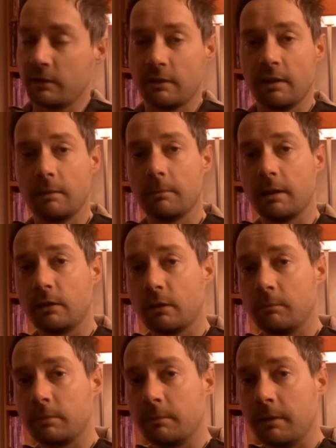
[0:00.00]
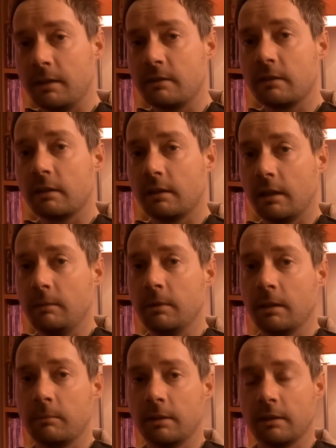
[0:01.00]
you think might compromise their
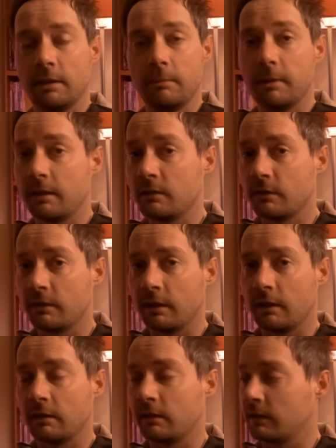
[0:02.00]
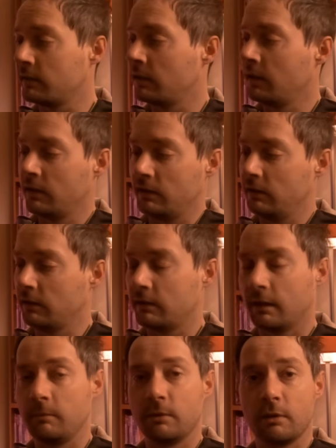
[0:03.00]
climbing ability, but I don't think it does. You can
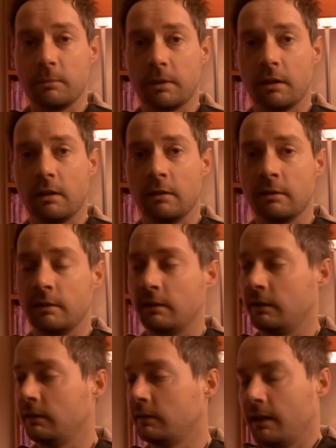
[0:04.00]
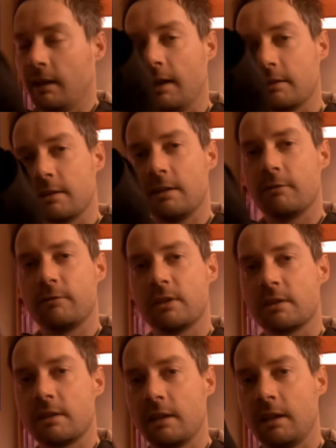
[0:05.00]
climb super hard in these. That's enough
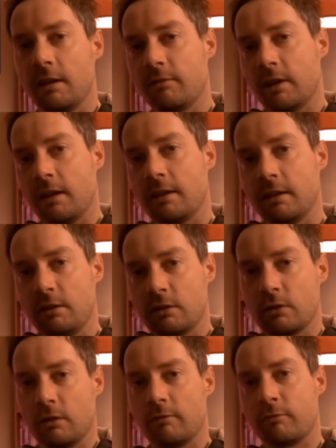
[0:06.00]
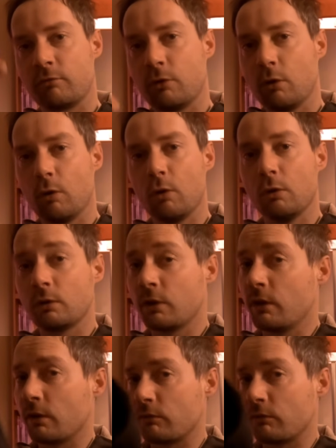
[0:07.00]
just to give it a nice sort of roll to the